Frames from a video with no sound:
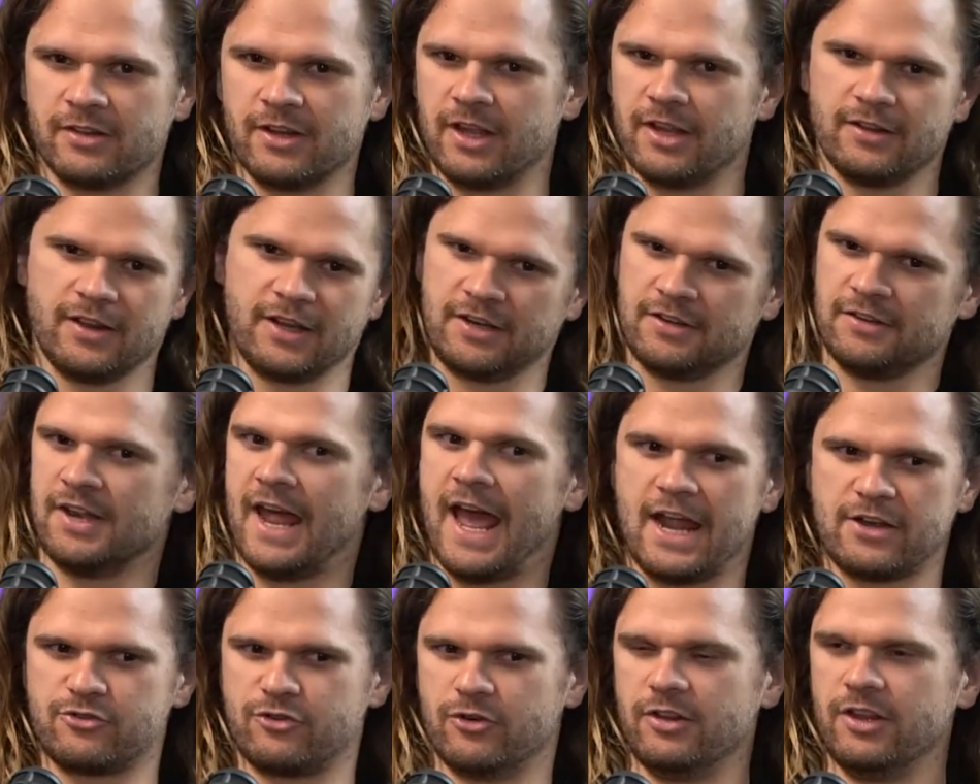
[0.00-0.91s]
like
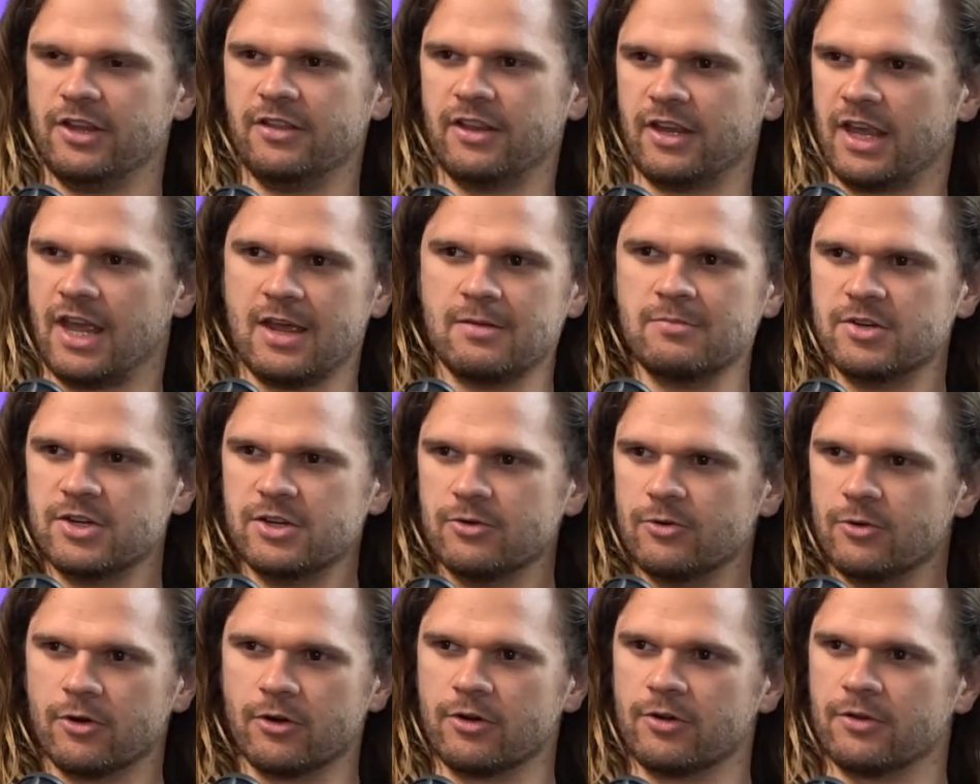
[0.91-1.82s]
naturally that came to
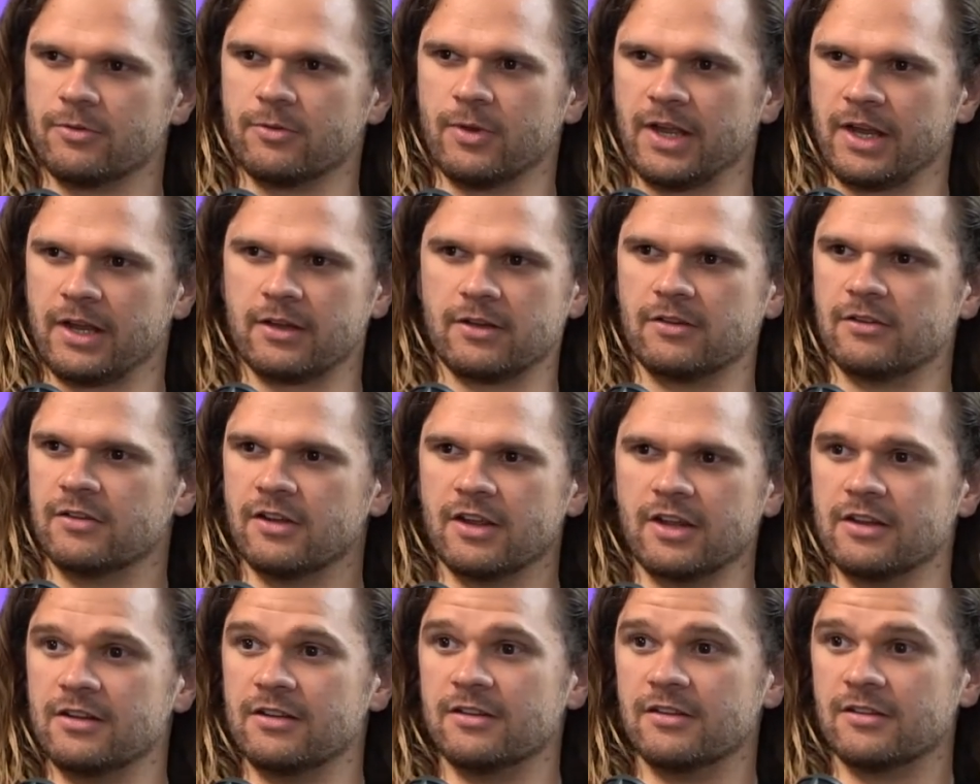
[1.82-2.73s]
you, or like
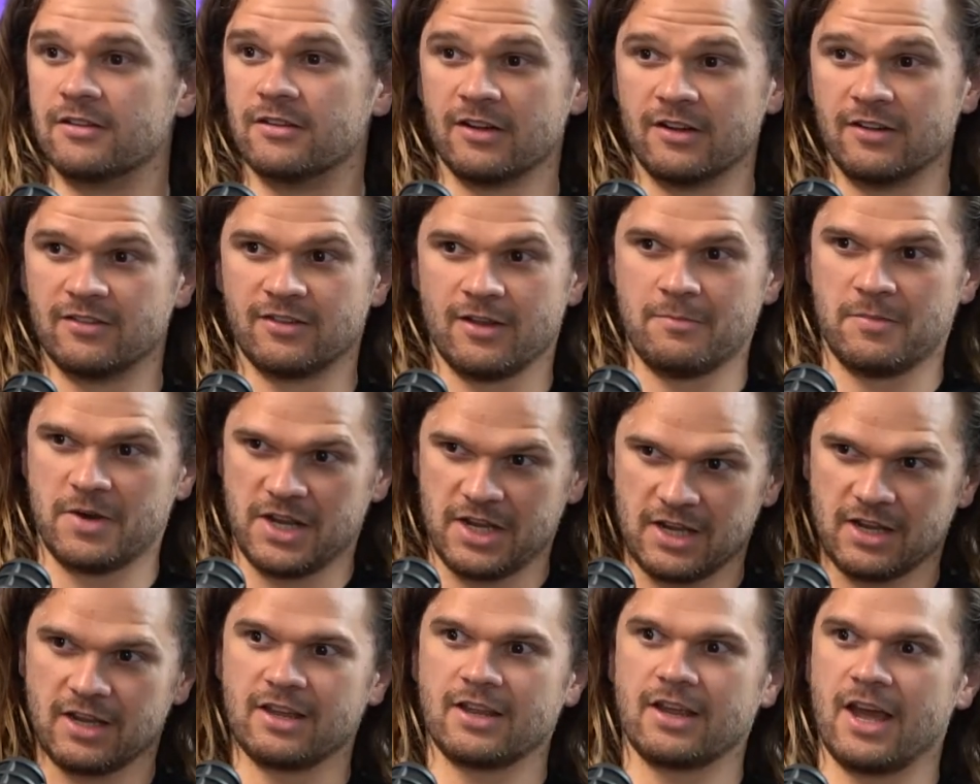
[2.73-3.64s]
did
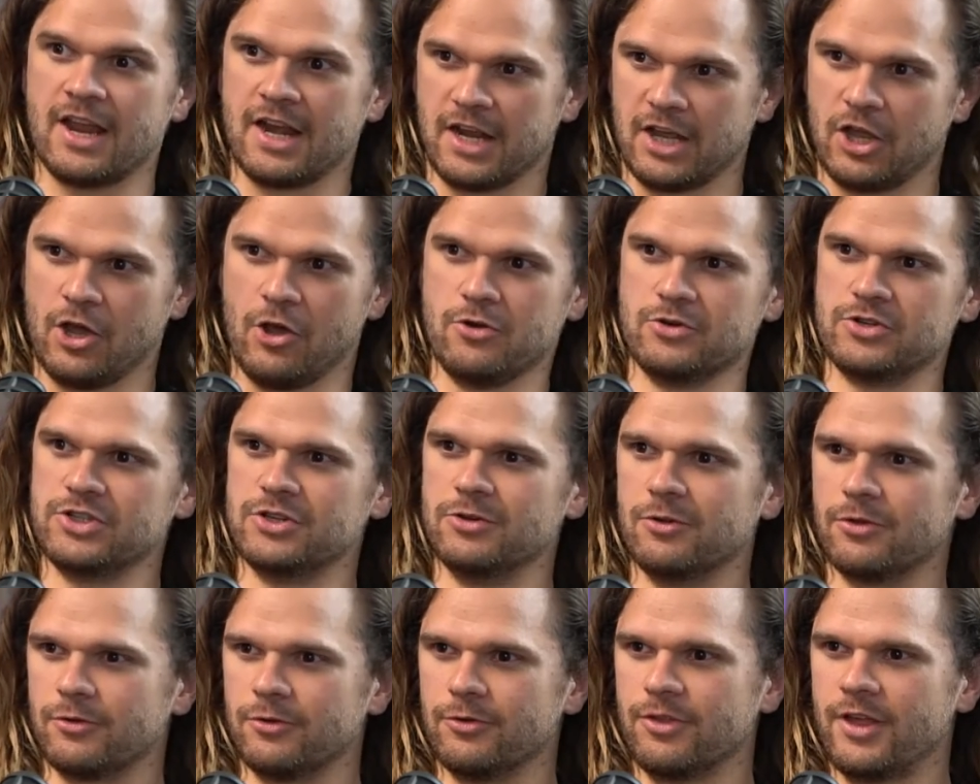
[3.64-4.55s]
somebody kind of coach
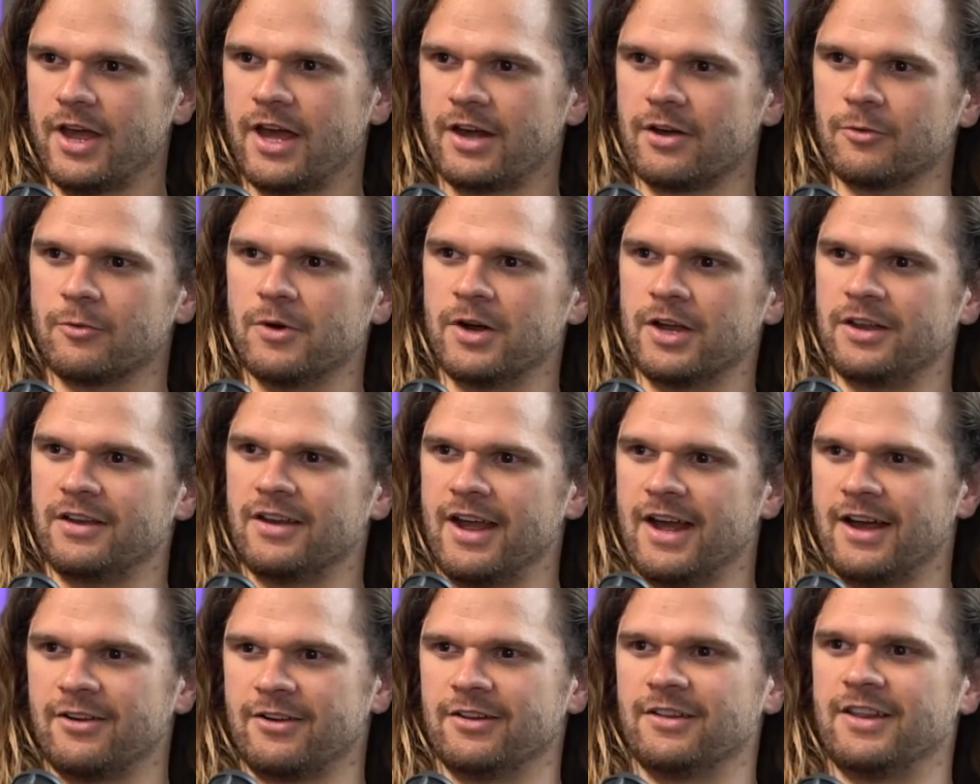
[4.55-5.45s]
you through that, or what?
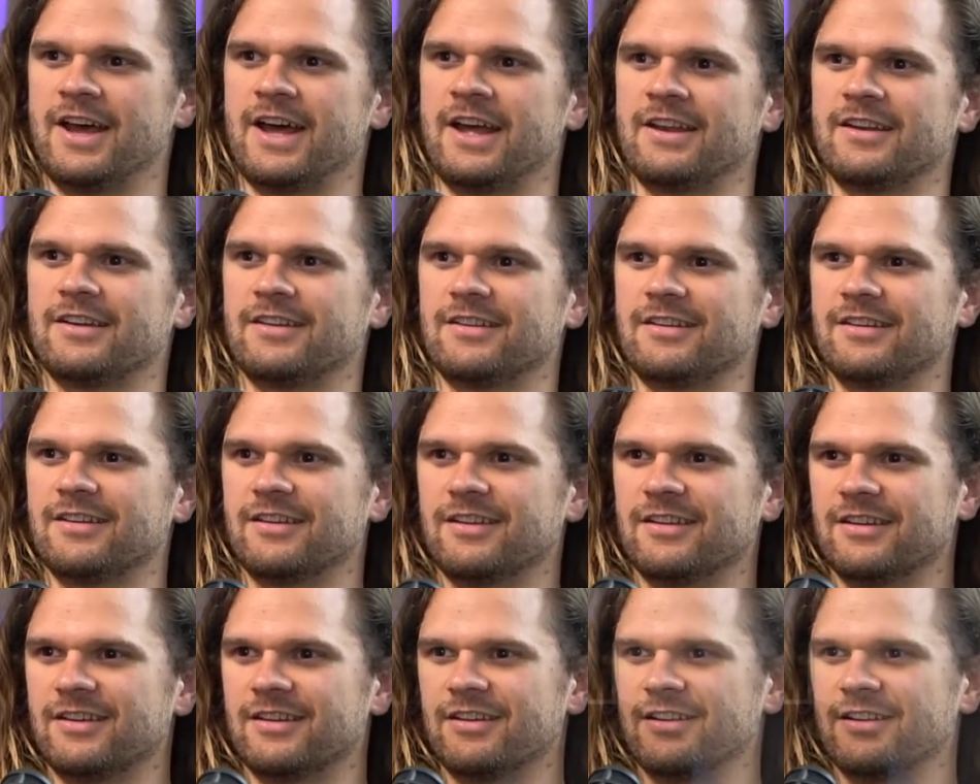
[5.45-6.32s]
How did that? As far as